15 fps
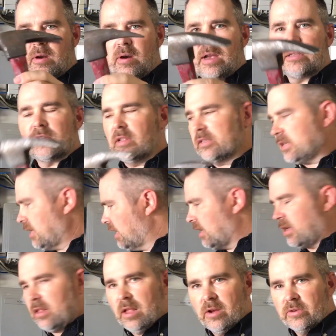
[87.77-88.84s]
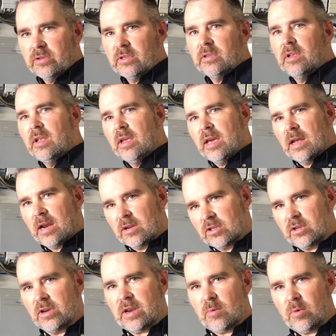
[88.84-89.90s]
All right, so let's get in close, and I'll
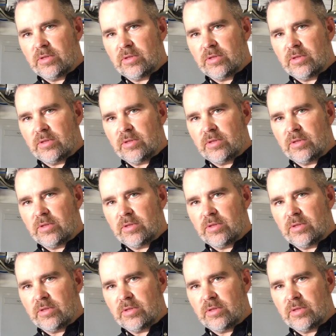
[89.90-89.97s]
show you